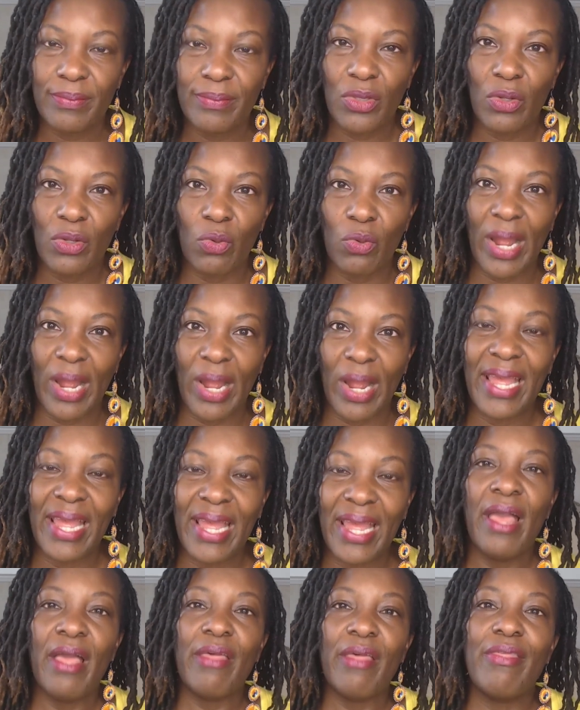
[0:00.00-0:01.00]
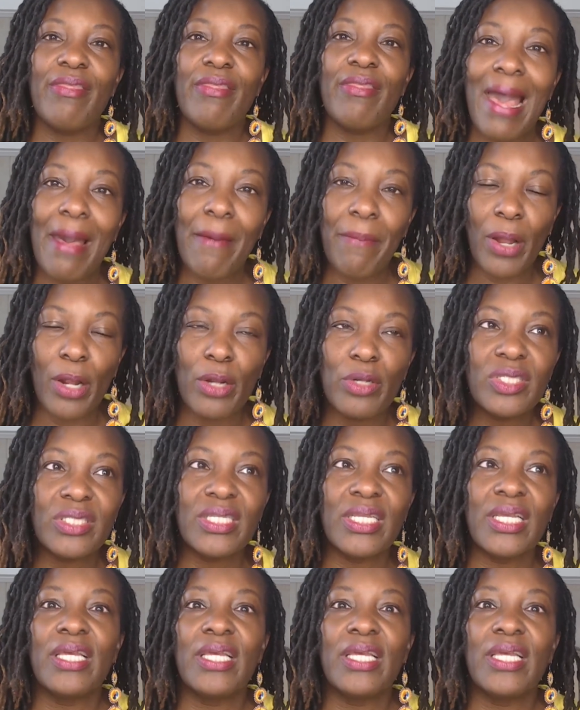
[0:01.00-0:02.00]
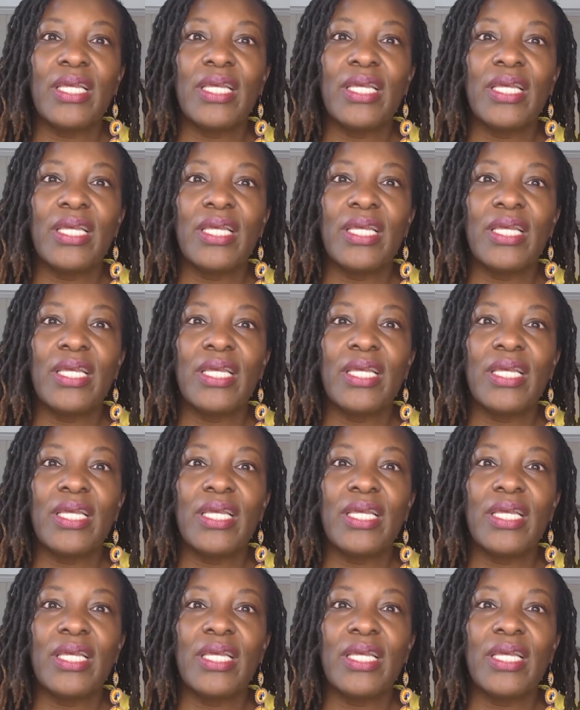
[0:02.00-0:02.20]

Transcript: right? That person